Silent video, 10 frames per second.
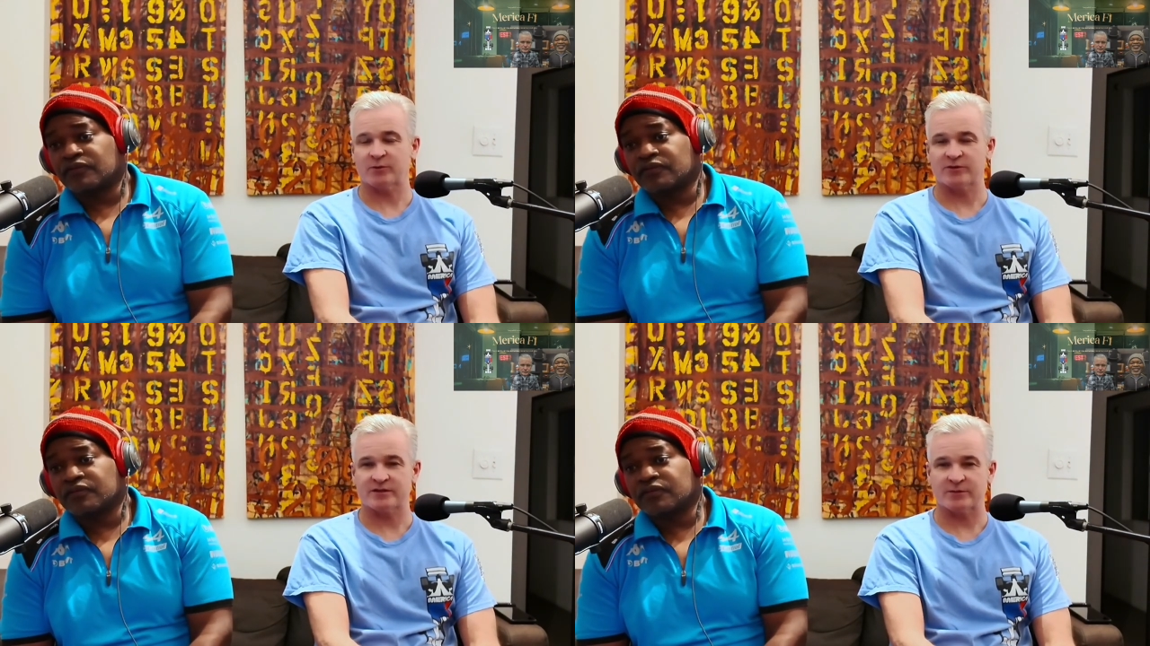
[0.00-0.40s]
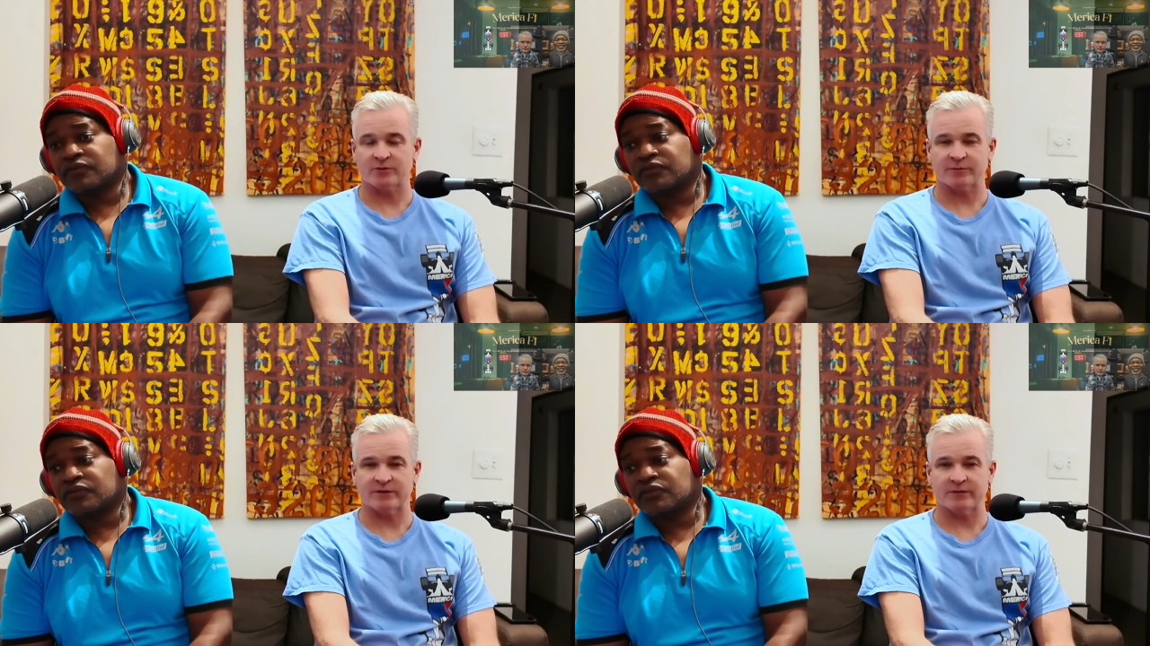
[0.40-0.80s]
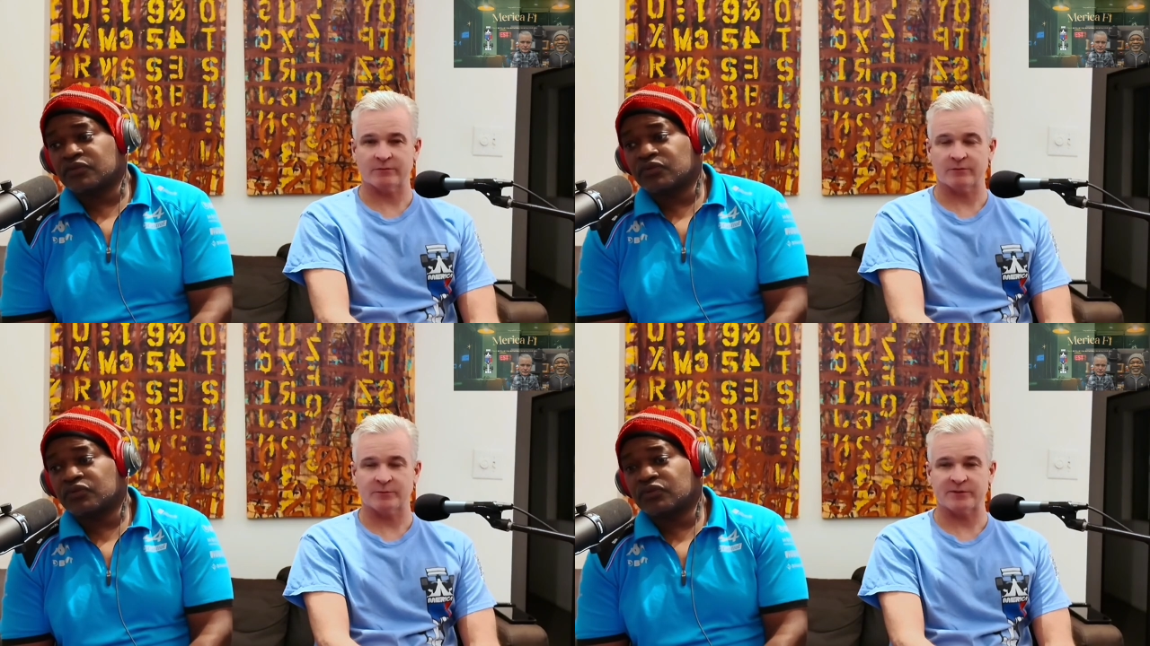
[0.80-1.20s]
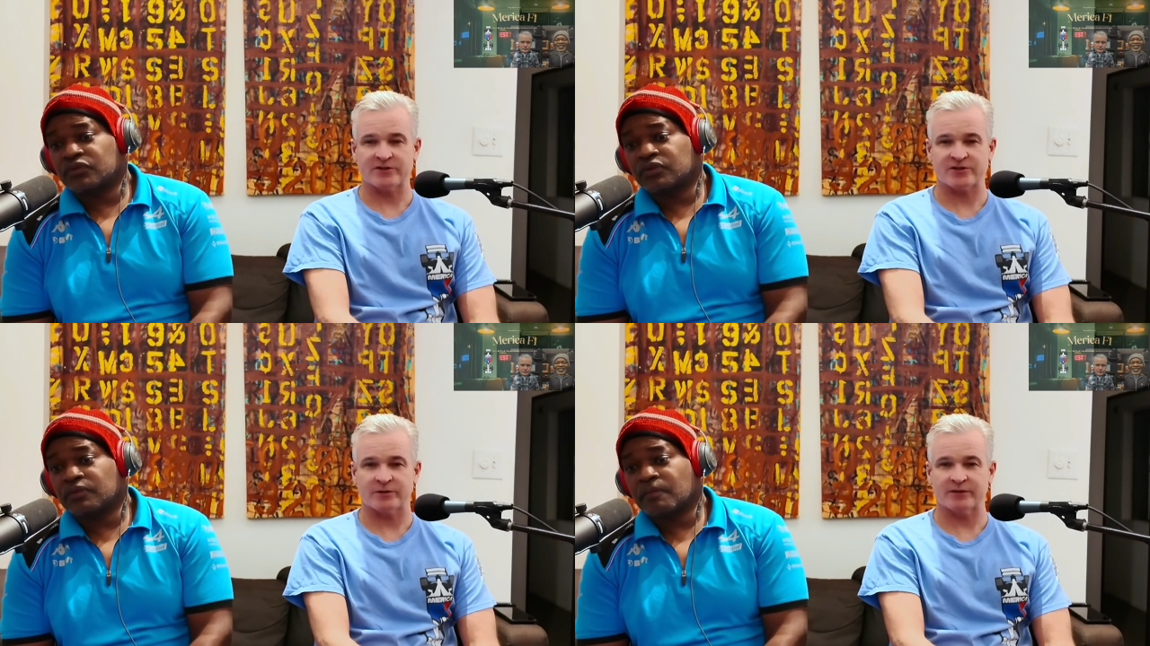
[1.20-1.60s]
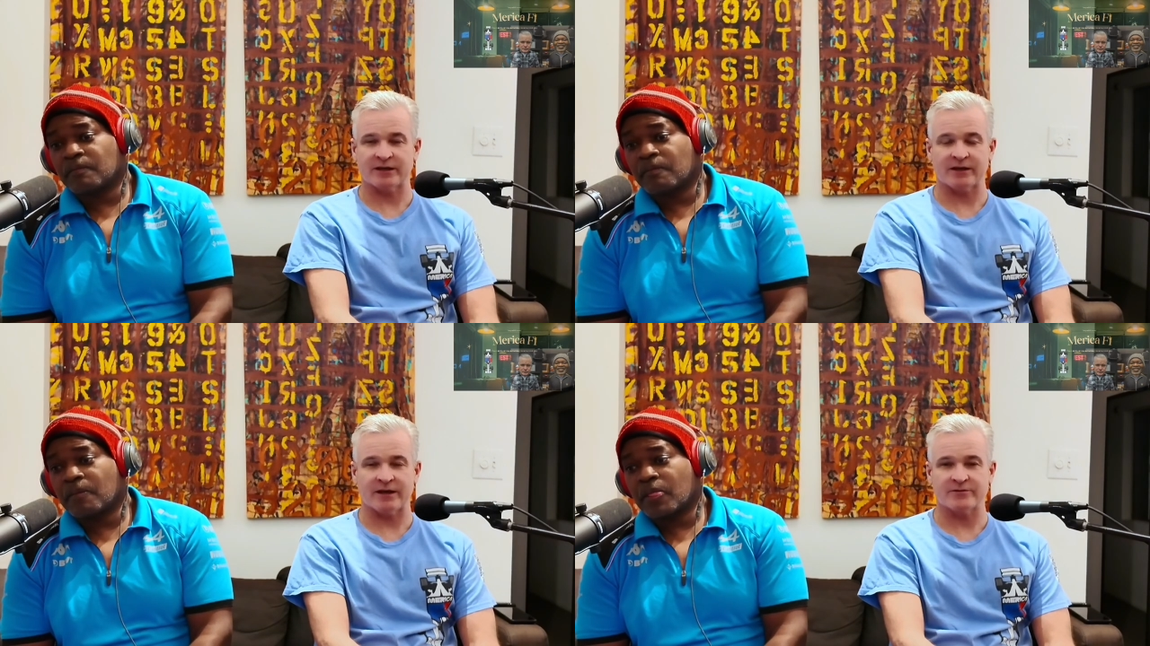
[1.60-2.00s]
Speaker 1: Bull team won't be won't be shit
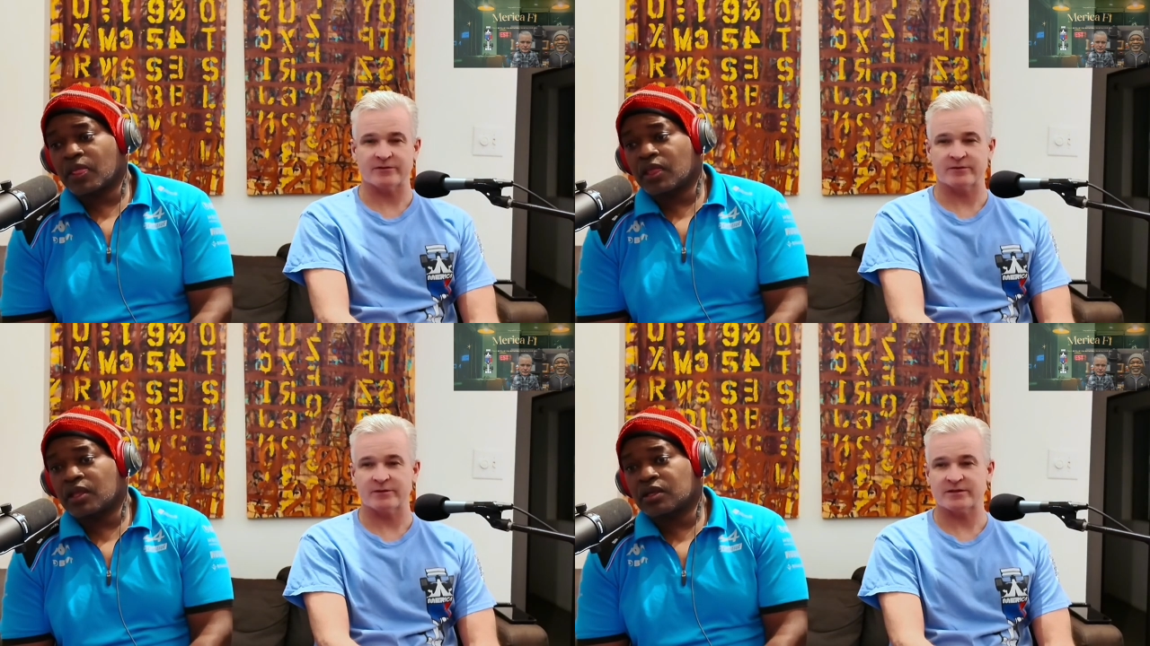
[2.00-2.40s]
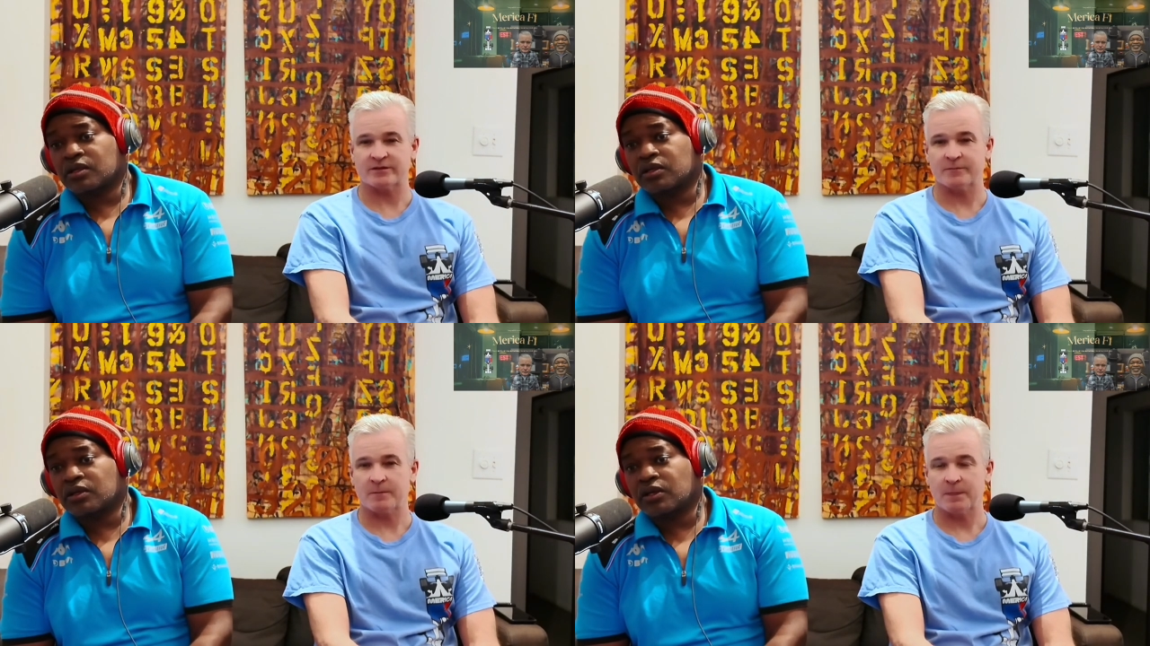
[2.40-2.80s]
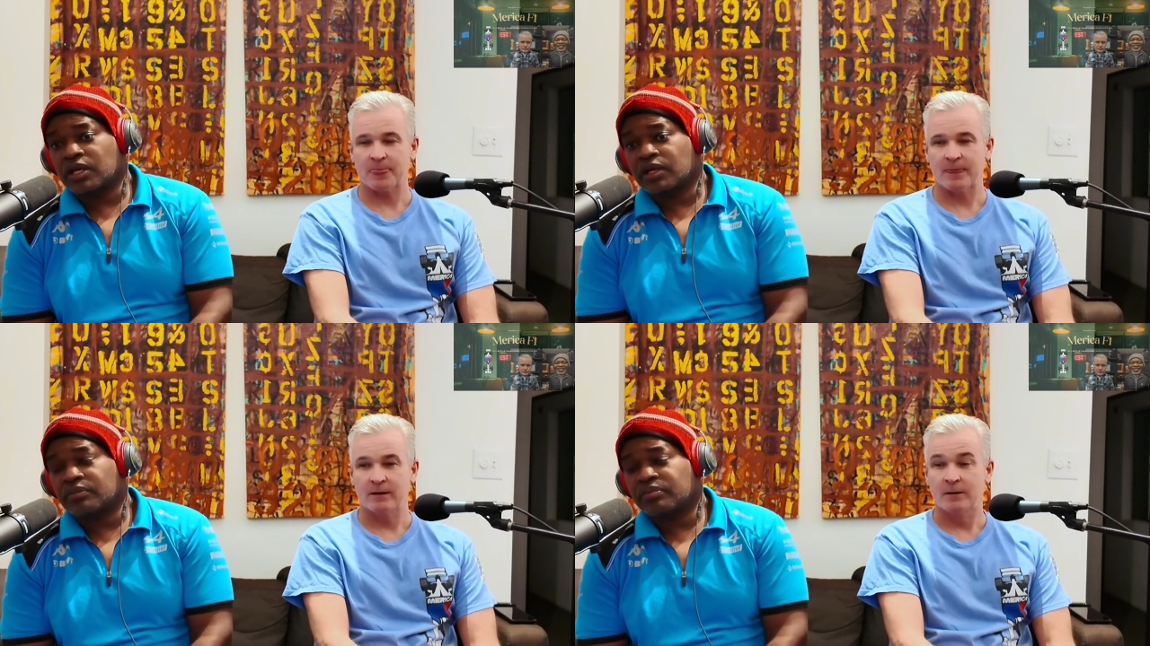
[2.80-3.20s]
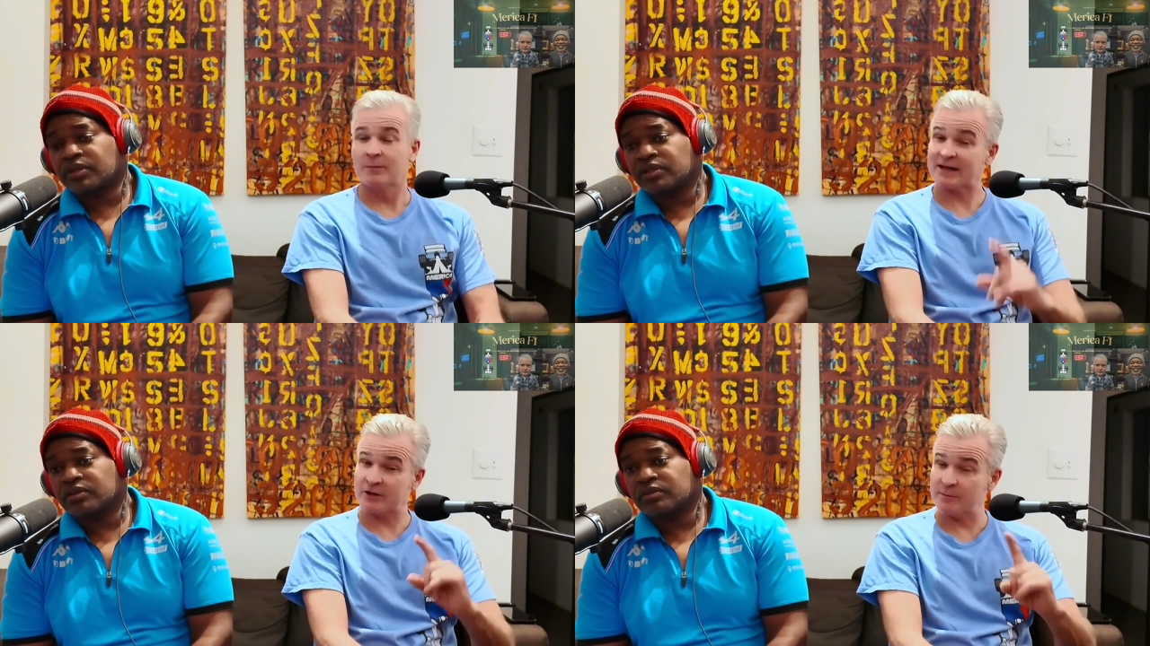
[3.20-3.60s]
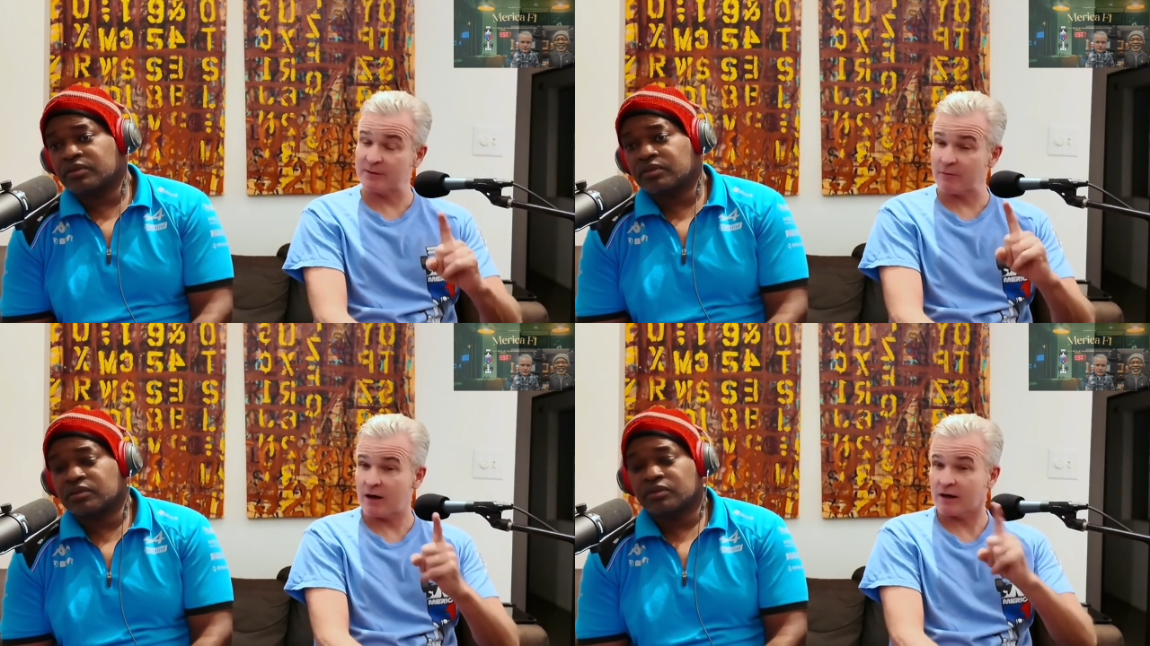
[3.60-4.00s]
without Adrian Newey. So okay, please. But I could
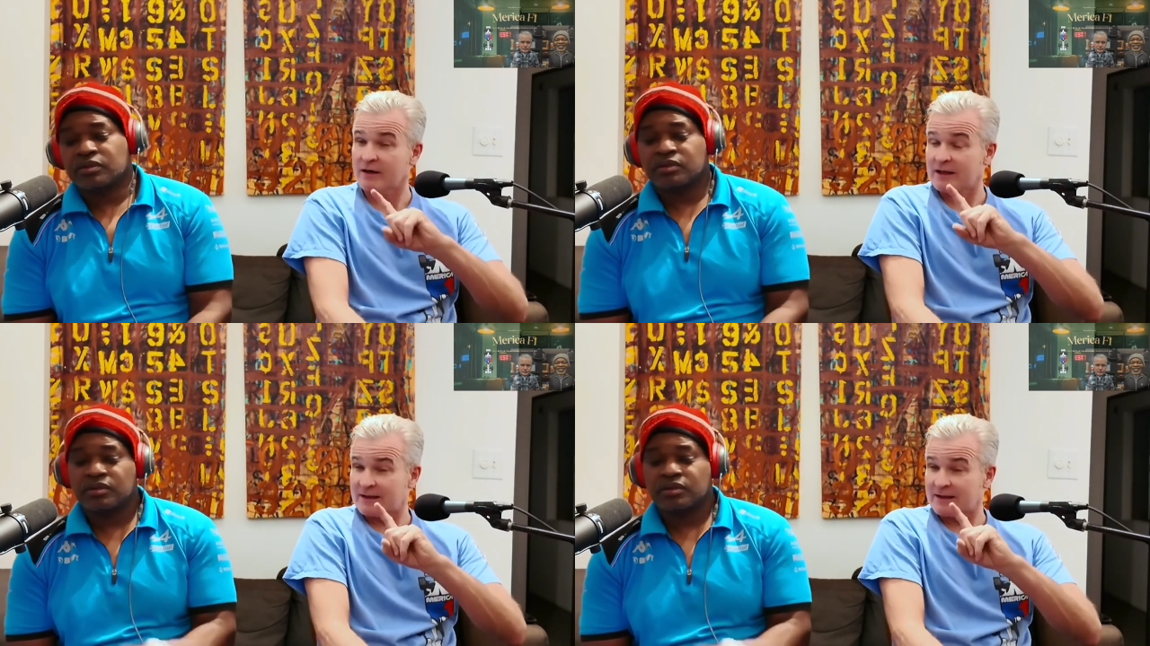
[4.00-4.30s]
be wrong.